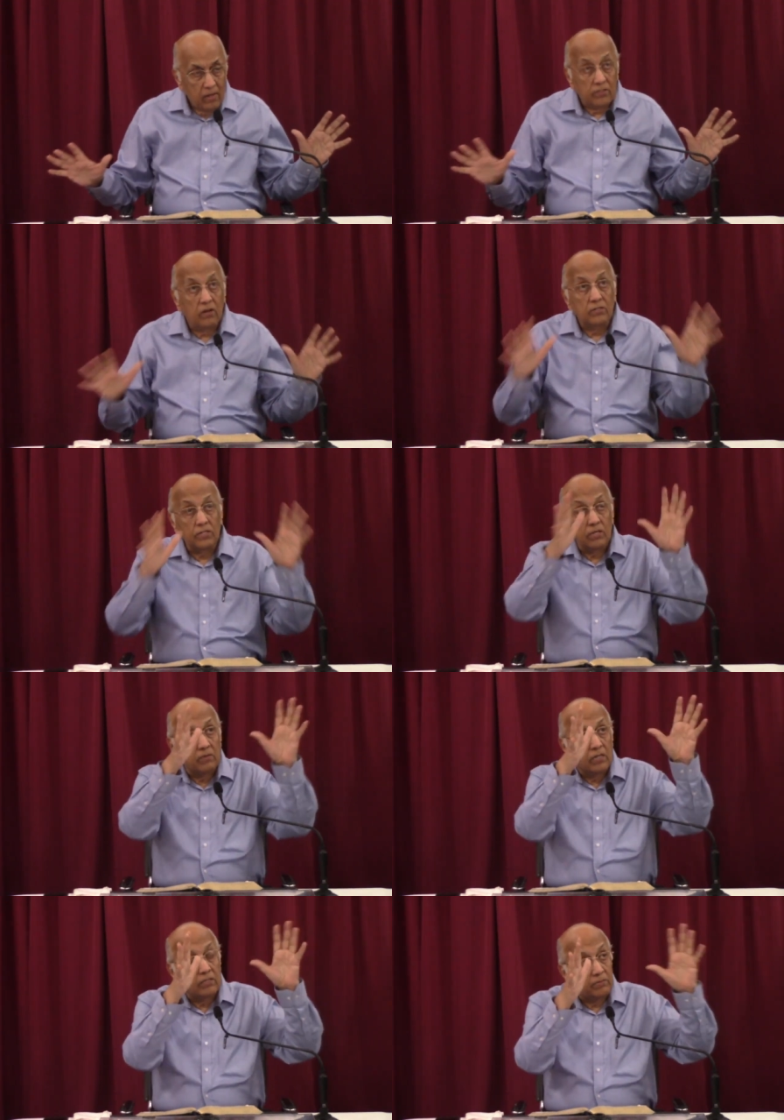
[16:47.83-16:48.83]
It's not just
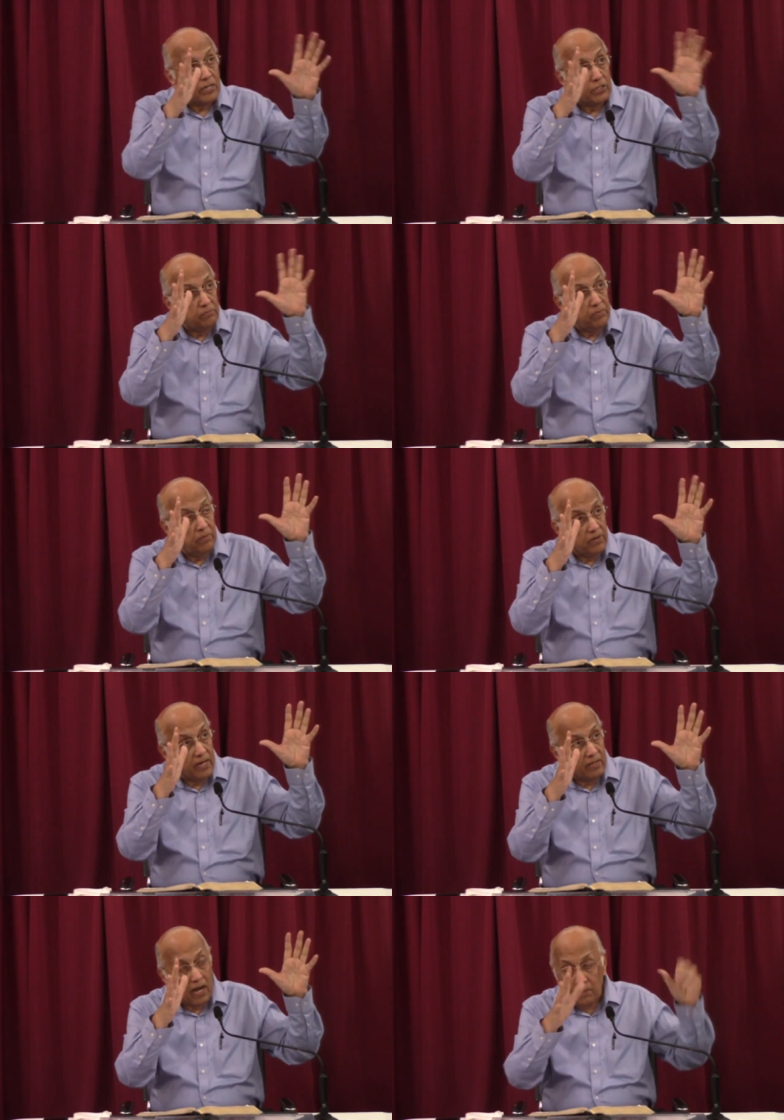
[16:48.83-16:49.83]
among special people
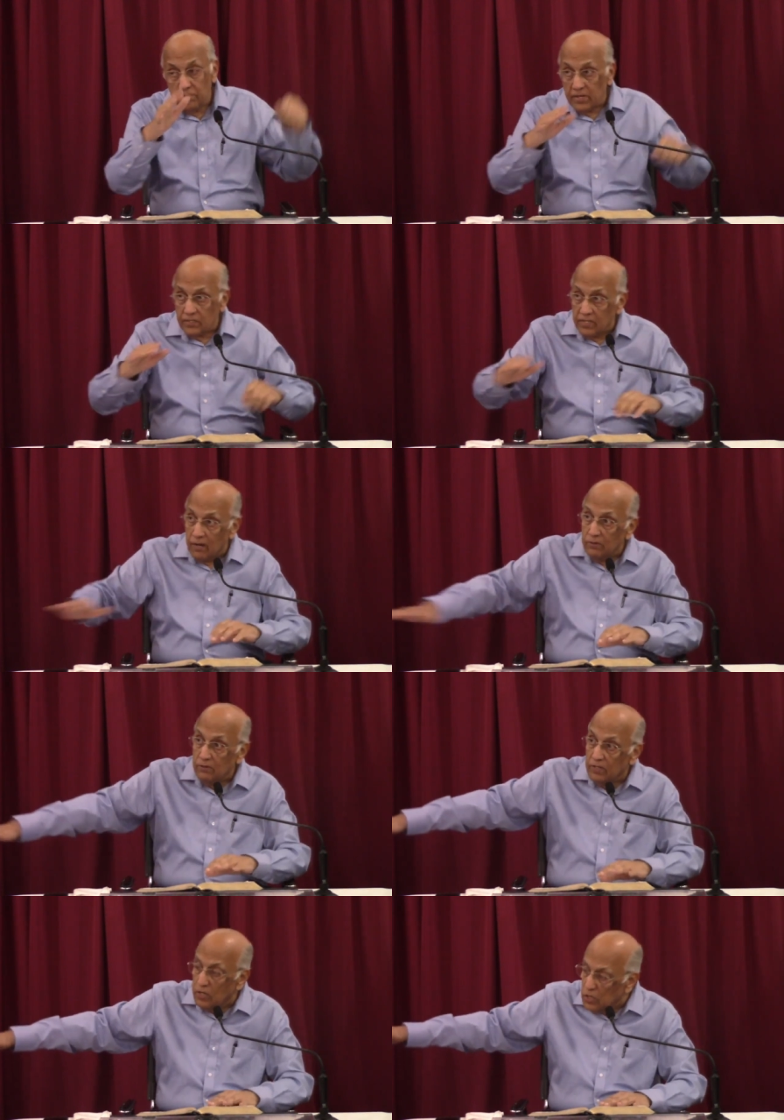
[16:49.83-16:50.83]
like the high priest, down
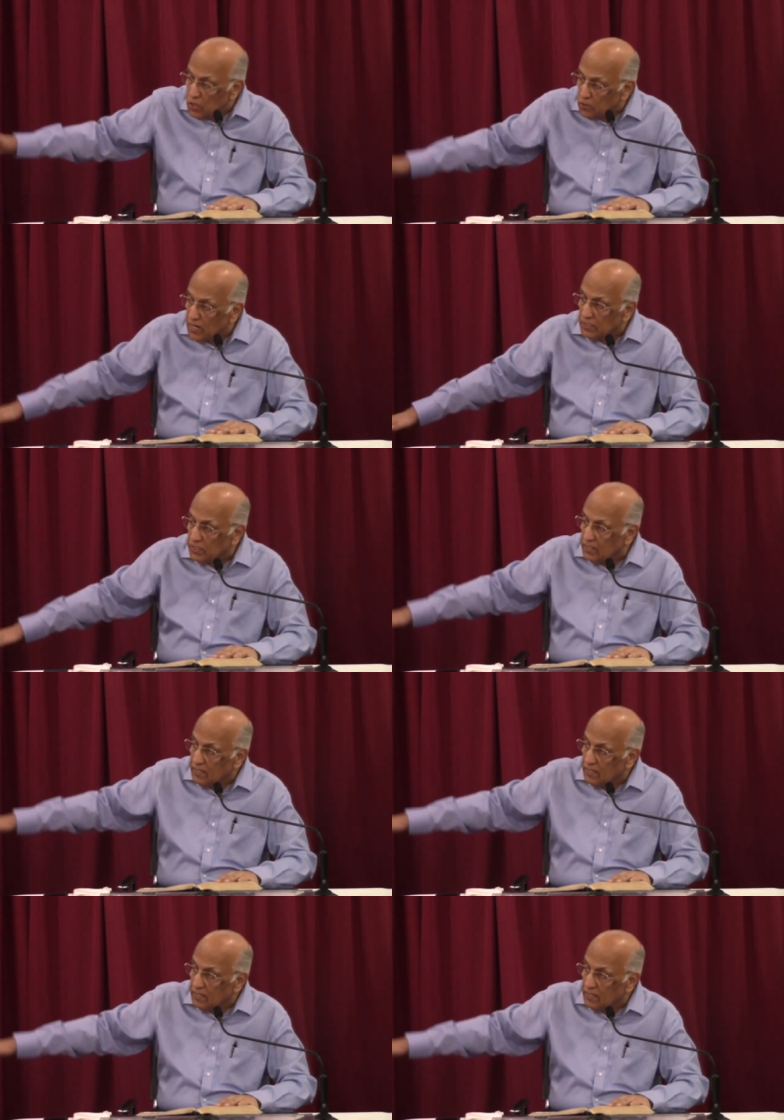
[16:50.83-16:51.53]
to the lowest